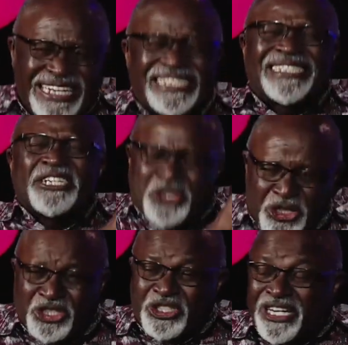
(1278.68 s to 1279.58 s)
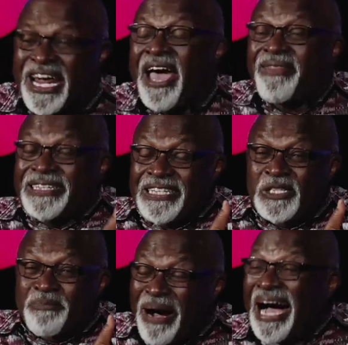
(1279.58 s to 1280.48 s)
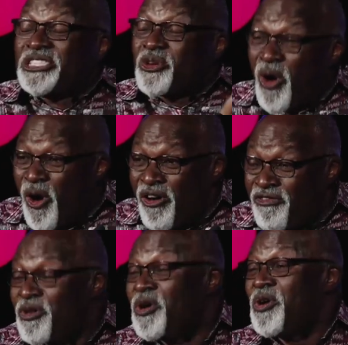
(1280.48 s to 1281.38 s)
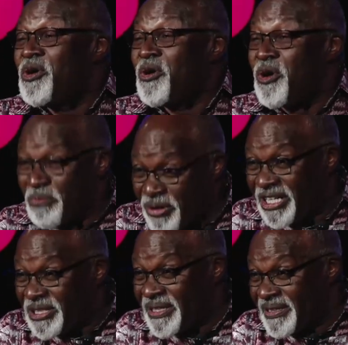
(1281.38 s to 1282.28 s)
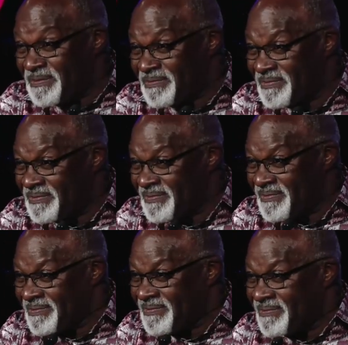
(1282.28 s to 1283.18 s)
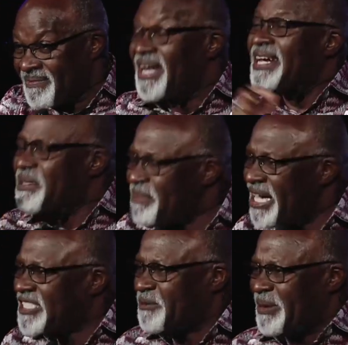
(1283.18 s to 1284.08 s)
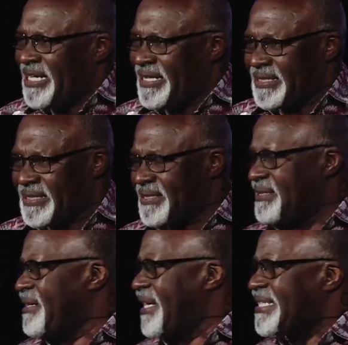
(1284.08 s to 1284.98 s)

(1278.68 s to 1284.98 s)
institution that is part of oppression? Let me explain this. A